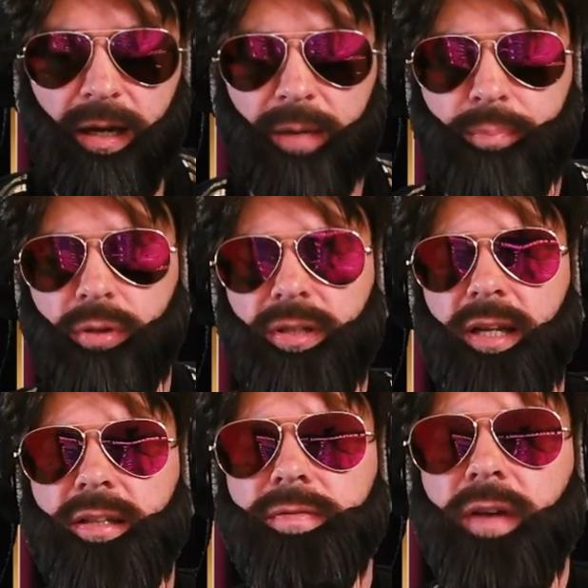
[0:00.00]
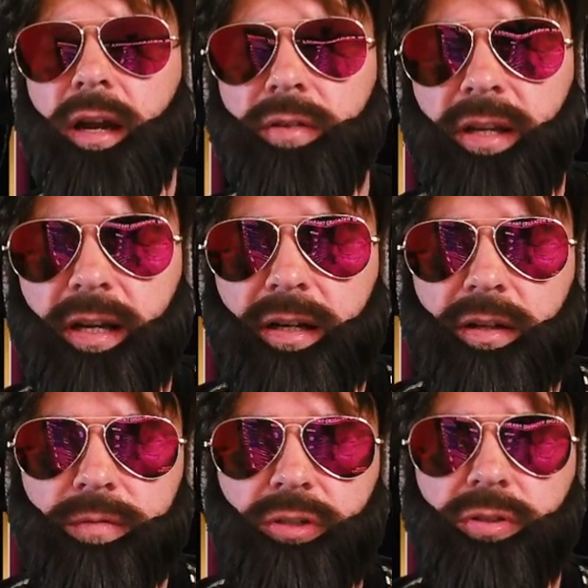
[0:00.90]
Protective
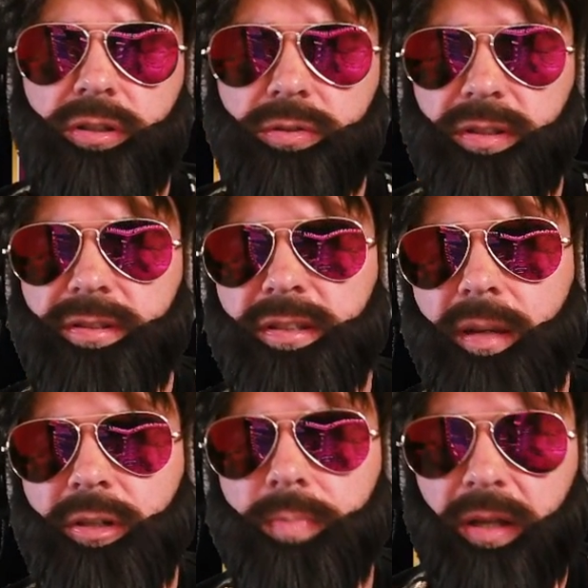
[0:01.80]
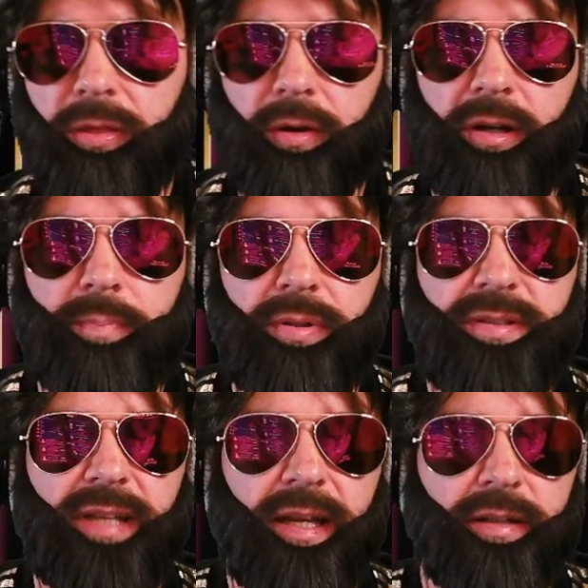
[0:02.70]
area, which reduces the damage by
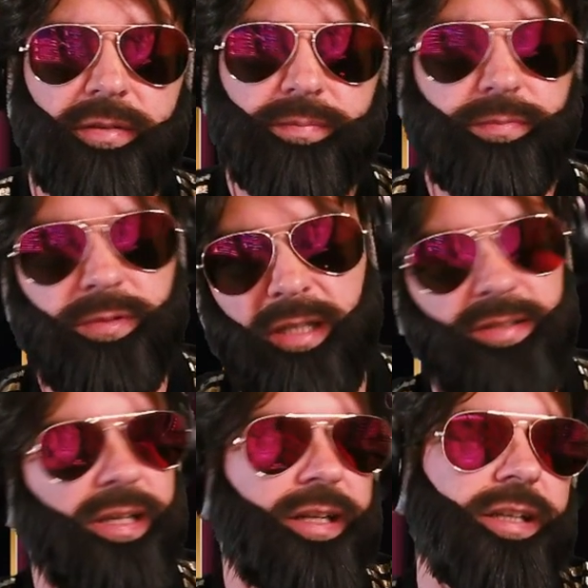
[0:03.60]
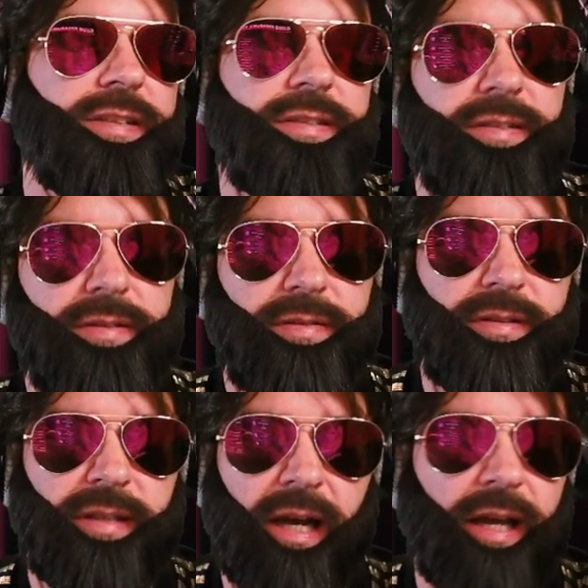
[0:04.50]
30%. That's at least...
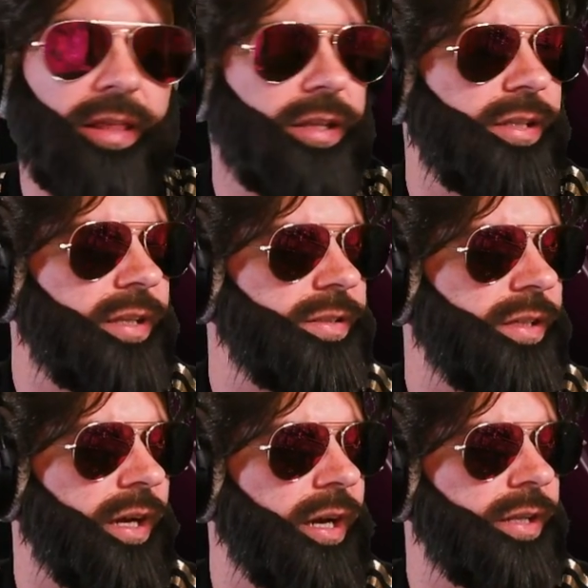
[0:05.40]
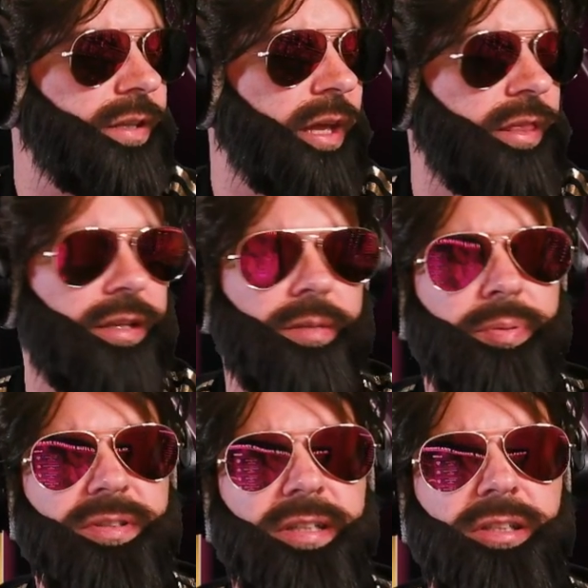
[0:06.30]
yeah, I think that... I think the
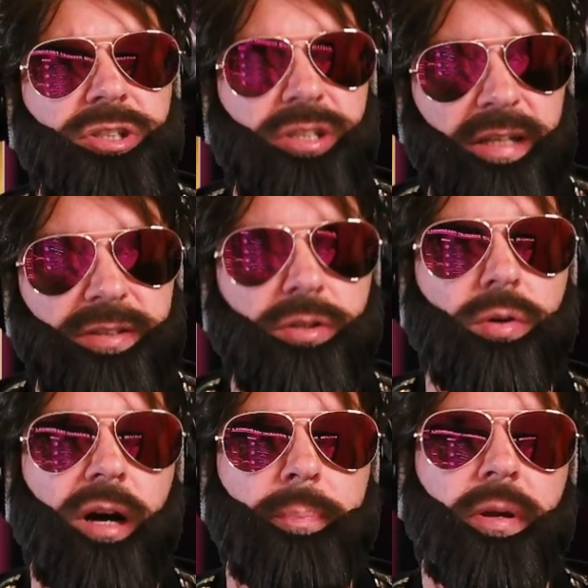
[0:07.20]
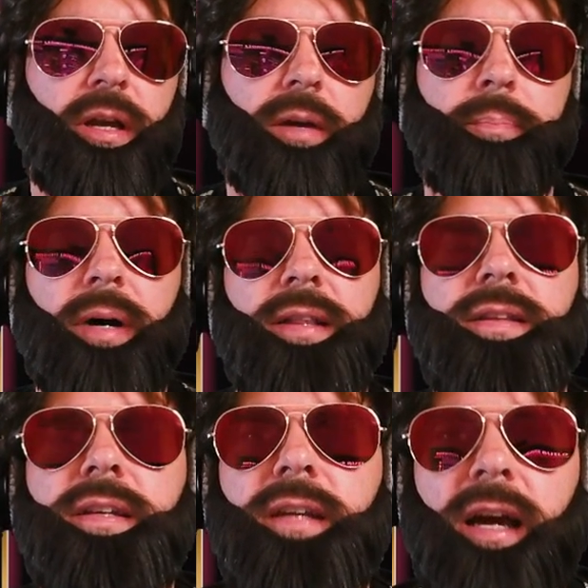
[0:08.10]
percentage doesn't go up,
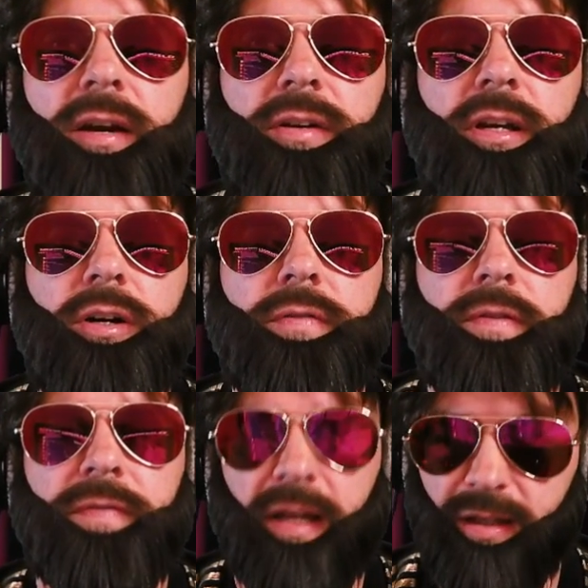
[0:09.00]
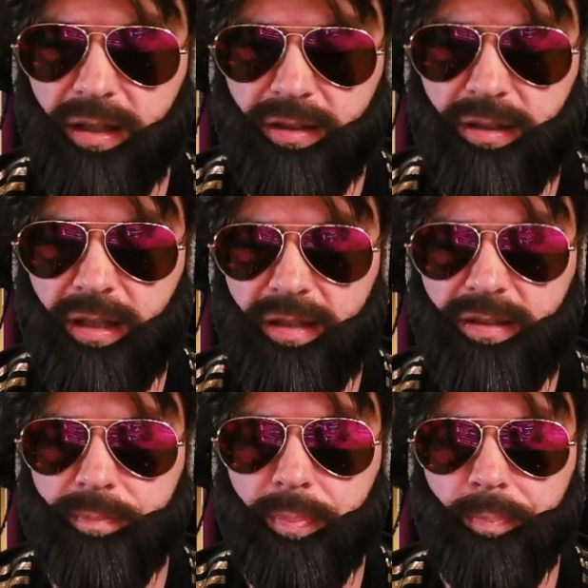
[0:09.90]
but the area of effect
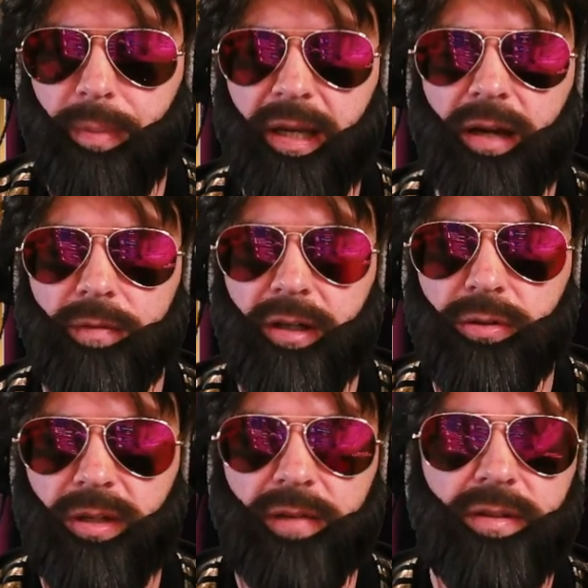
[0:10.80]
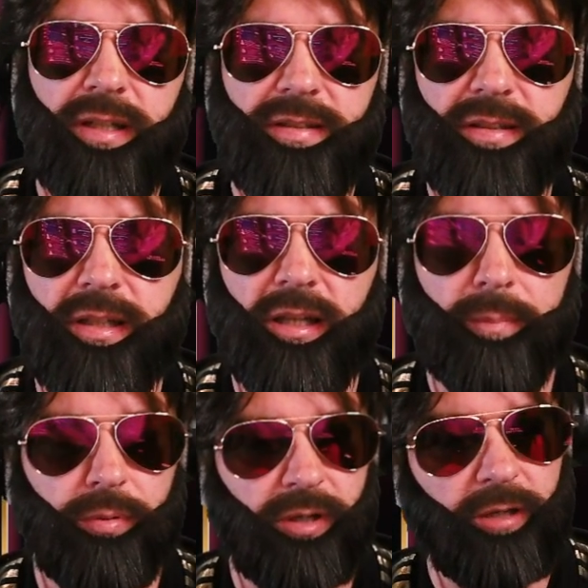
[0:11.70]
gets bigger when you level that skill
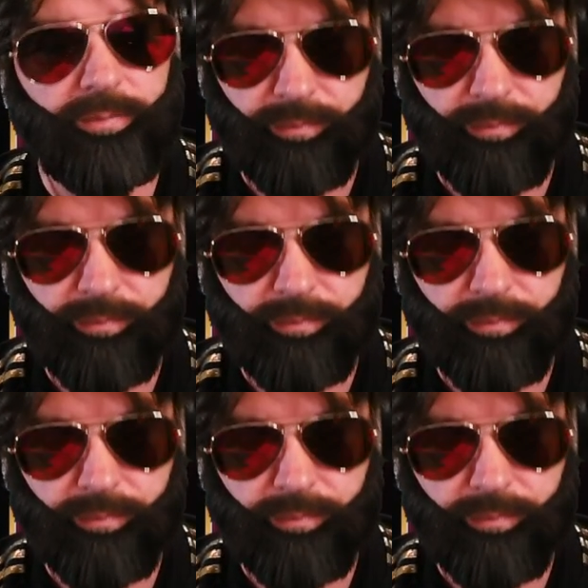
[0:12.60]
up, okay?